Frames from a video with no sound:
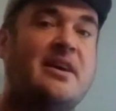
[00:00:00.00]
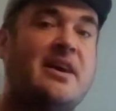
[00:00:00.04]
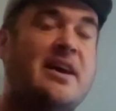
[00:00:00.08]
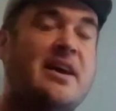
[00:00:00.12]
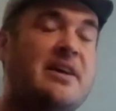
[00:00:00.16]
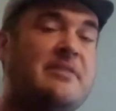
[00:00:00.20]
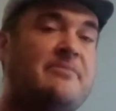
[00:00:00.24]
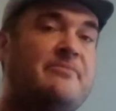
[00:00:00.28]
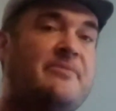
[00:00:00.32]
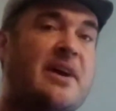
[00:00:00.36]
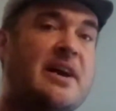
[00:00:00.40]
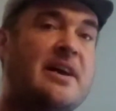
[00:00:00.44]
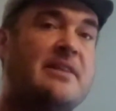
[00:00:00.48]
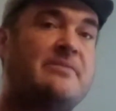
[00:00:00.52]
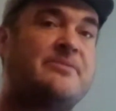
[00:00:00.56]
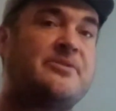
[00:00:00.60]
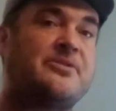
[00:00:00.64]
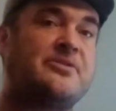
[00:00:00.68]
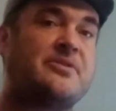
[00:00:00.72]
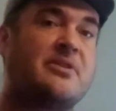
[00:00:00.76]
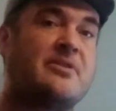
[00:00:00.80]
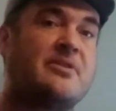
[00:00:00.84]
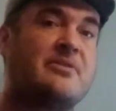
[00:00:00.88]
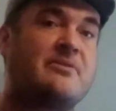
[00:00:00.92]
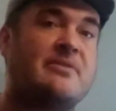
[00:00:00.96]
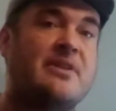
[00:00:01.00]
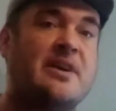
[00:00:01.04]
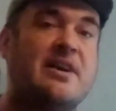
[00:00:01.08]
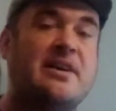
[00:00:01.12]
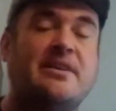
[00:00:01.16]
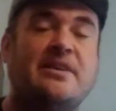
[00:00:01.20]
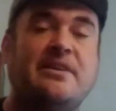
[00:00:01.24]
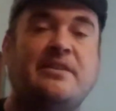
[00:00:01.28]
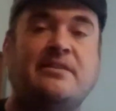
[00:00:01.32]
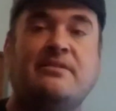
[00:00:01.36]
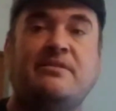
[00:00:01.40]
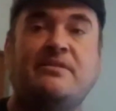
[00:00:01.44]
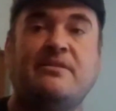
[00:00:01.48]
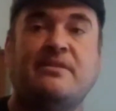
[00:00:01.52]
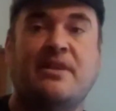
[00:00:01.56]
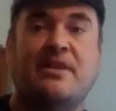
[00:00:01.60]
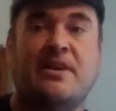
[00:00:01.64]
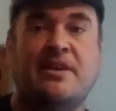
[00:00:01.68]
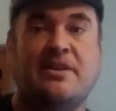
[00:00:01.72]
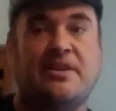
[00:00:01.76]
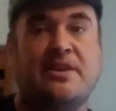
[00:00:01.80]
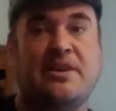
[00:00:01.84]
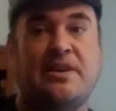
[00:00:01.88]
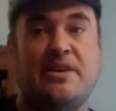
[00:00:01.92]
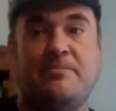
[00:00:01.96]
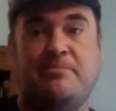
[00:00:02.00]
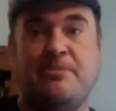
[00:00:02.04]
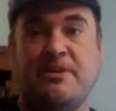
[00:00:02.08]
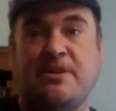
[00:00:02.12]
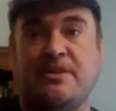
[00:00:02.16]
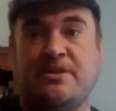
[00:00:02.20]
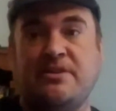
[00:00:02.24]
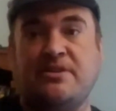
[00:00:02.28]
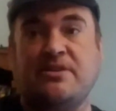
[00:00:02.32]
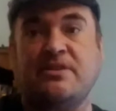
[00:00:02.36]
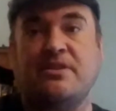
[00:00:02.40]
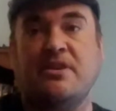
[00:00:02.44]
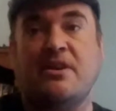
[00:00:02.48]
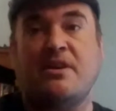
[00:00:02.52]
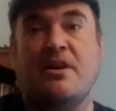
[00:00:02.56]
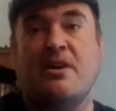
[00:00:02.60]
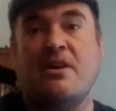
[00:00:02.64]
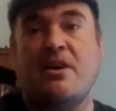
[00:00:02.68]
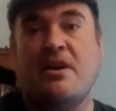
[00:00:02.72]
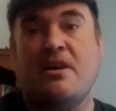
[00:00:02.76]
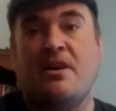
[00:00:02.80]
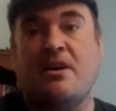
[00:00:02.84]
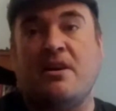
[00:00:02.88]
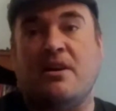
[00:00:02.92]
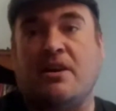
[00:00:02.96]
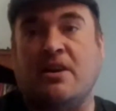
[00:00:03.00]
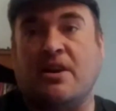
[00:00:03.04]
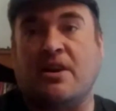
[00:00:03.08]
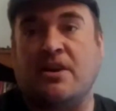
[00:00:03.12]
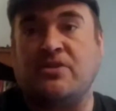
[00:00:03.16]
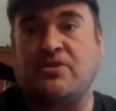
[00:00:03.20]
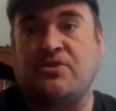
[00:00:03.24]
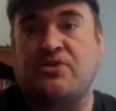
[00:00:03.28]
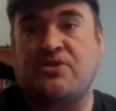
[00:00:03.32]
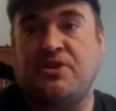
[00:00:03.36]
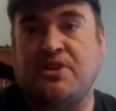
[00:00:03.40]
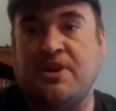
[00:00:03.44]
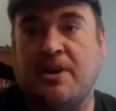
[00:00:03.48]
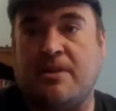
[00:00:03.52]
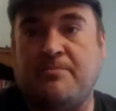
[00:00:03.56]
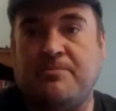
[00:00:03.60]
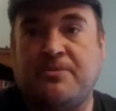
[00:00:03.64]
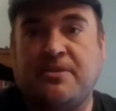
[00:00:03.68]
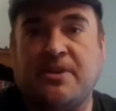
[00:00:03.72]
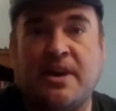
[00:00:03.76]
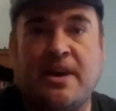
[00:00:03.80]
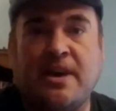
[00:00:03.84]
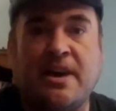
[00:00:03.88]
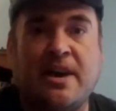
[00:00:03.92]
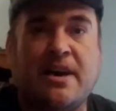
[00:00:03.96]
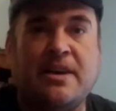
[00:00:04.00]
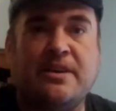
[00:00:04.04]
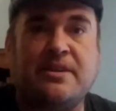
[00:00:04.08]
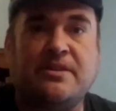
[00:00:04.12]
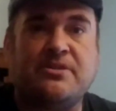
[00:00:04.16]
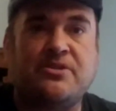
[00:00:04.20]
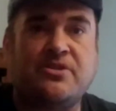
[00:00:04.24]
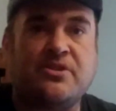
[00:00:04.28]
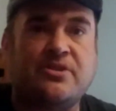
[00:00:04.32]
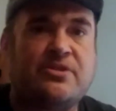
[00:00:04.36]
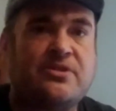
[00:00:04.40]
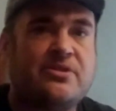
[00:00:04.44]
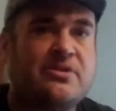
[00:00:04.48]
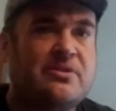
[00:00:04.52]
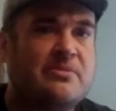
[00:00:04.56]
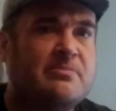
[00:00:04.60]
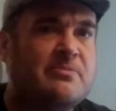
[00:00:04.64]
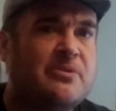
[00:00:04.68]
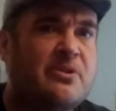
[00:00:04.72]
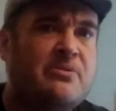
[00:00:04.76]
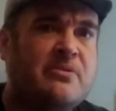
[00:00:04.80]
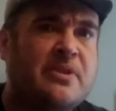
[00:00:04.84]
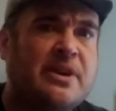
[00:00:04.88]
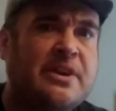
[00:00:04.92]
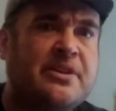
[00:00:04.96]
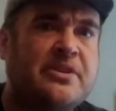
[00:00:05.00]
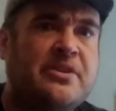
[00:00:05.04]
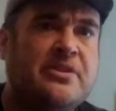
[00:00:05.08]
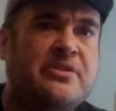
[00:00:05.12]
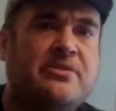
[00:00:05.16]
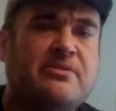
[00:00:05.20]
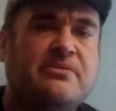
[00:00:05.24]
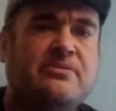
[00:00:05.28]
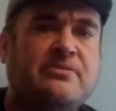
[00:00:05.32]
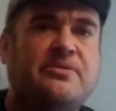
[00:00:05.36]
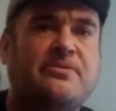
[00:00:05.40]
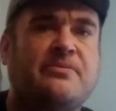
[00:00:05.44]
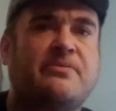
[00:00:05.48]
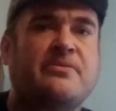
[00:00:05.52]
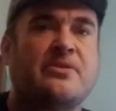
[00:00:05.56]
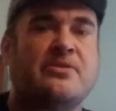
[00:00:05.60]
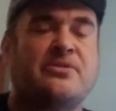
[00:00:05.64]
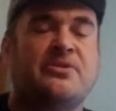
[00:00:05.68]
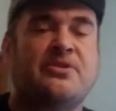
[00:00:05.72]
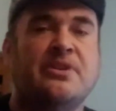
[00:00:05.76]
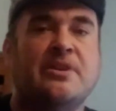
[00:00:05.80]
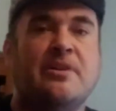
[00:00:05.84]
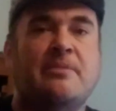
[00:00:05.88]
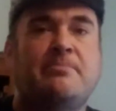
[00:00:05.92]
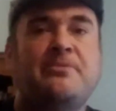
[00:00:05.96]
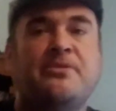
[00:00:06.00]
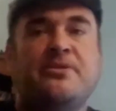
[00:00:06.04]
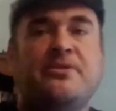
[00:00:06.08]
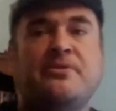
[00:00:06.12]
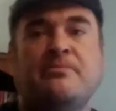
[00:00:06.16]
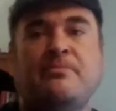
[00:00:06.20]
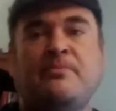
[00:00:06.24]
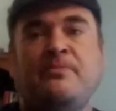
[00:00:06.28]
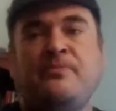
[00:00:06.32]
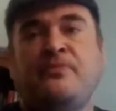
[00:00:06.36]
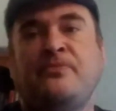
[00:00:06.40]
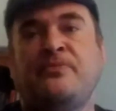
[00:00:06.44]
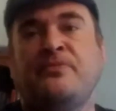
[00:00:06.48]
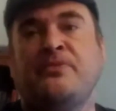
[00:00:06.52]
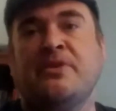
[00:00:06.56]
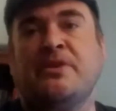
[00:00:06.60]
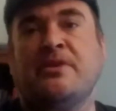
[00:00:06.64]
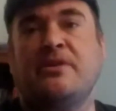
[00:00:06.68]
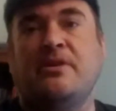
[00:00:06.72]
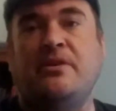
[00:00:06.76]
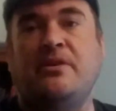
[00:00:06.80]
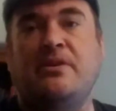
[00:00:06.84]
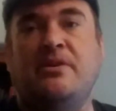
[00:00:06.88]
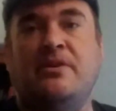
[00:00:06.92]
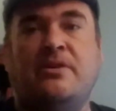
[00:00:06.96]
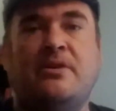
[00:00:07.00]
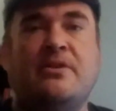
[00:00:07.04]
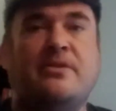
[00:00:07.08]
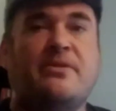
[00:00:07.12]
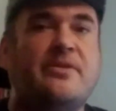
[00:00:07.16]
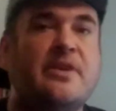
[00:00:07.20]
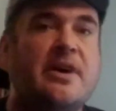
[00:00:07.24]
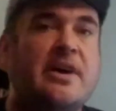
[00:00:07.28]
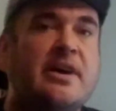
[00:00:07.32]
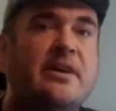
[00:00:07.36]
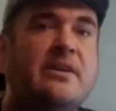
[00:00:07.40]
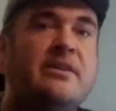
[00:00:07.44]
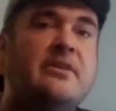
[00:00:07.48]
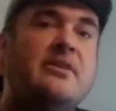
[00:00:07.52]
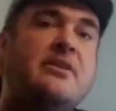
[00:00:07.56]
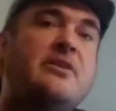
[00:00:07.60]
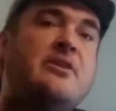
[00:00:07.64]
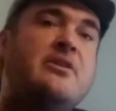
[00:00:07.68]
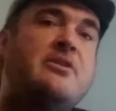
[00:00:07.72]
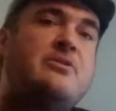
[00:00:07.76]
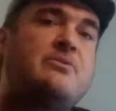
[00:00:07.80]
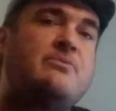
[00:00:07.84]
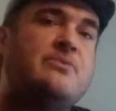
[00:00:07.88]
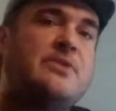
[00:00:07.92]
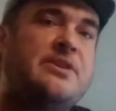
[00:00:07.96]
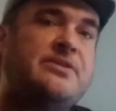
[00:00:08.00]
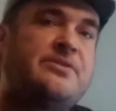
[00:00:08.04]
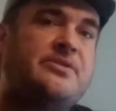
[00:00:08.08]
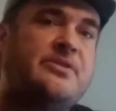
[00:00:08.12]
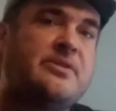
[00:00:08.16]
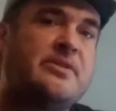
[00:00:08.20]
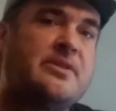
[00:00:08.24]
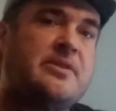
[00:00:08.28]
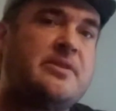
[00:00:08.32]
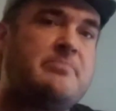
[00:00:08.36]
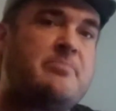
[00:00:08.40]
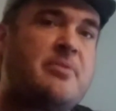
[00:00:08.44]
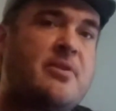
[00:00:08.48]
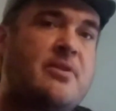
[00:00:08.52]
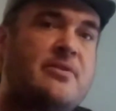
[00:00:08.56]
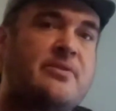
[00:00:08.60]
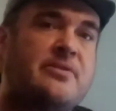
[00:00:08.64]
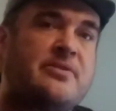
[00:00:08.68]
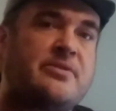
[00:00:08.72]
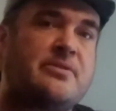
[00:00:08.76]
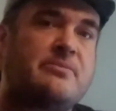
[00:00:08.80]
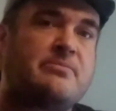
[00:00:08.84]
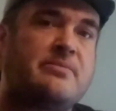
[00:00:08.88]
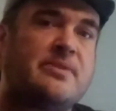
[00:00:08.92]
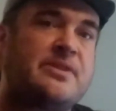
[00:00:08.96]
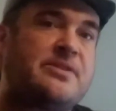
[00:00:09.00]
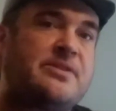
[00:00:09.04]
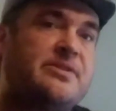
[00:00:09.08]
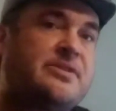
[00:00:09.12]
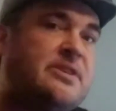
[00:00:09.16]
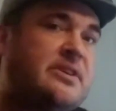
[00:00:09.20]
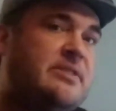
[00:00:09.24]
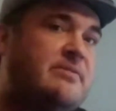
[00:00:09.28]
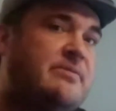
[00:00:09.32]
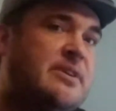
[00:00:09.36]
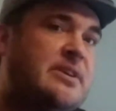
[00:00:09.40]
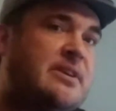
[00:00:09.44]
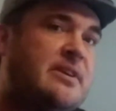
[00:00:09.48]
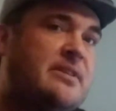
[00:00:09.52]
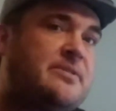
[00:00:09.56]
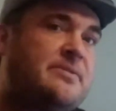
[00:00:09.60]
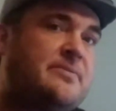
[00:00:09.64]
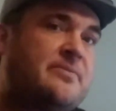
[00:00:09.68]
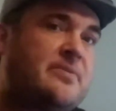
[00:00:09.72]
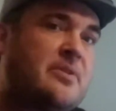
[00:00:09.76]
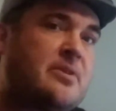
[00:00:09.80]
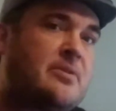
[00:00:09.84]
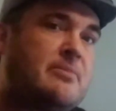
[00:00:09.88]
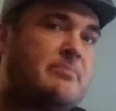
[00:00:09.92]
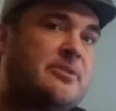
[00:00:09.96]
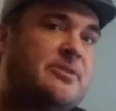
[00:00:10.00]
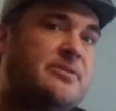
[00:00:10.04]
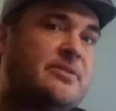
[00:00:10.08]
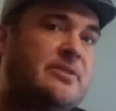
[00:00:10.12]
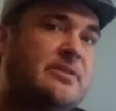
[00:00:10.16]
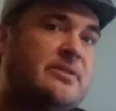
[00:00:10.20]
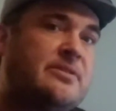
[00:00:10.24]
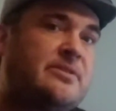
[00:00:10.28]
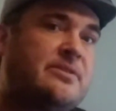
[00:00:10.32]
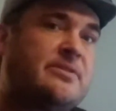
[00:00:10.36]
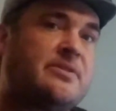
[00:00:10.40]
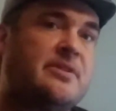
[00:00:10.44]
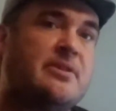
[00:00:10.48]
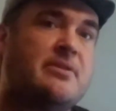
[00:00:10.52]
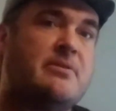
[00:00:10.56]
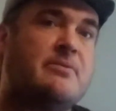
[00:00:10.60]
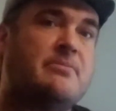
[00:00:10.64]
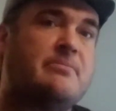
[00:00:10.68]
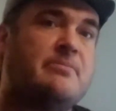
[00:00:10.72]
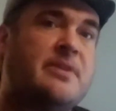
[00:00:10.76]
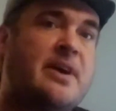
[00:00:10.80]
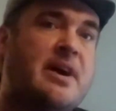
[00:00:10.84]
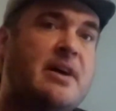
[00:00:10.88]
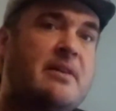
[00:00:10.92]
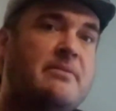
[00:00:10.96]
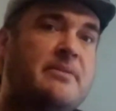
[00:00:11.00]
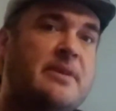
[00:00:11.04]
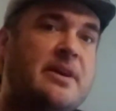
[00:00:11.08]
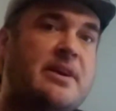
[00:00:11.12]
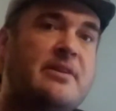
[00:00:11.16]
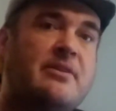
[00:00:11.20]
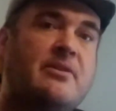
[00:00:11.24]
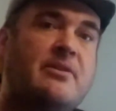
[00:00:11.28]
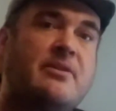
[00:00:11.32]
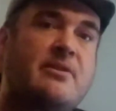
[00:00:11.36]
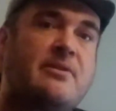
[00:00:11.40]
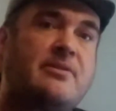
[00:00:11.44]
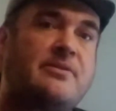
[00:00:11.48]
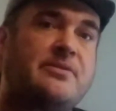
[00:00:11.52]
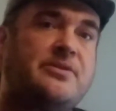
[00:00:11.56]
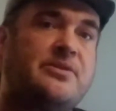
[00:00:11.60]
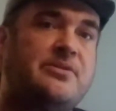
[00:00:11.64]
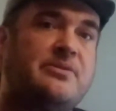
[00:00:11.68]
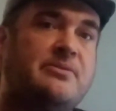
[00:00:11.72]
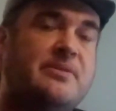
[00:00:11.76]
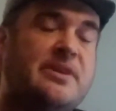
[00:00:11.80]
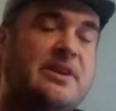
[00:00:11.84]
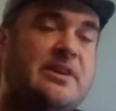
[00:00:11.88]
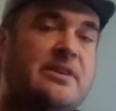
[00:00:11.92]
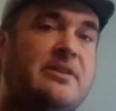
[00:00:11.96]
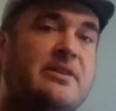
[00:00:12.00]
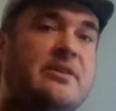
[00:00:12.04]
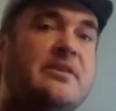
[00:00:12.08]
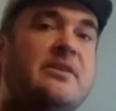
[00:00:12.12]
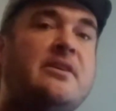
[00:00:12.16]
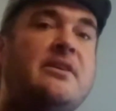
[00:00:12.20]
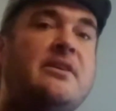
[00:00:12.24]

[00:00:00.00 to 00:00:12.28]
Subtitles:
a 5-star rating and keep it on Shipt. And just some quick news for Shipt. They recently partnered with CVS pharmacies, so now they are doing